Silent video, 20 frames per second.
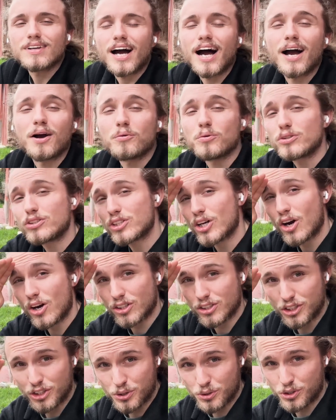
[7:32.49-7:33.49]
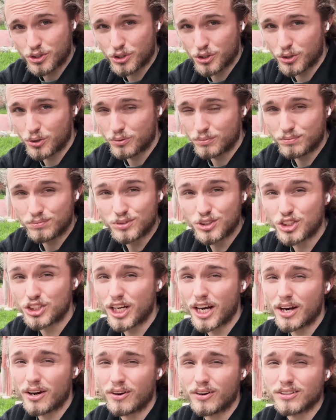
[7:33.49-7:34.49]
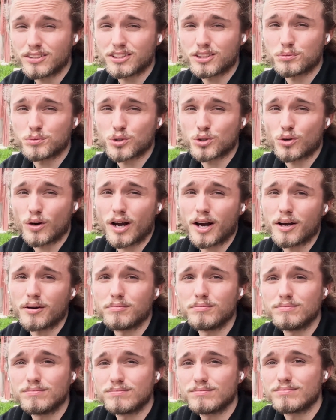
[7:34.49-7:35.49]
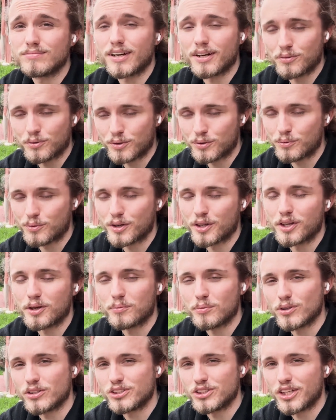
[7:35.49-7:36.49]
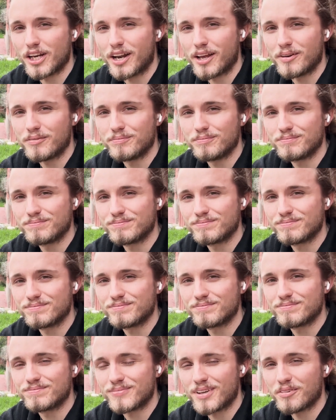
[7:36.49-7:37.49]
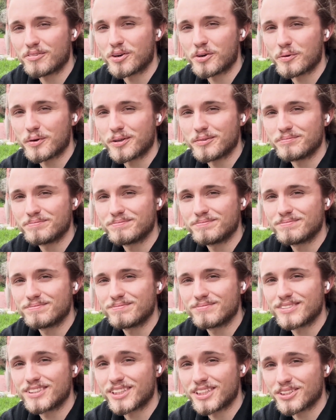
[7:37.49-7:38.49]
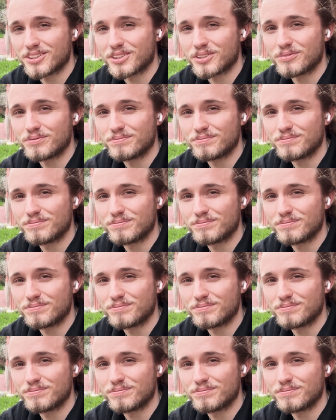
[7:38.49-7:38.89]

I will talk to you soon. Share and subscribe. I would really appreciate it. Have a good one. See you soon.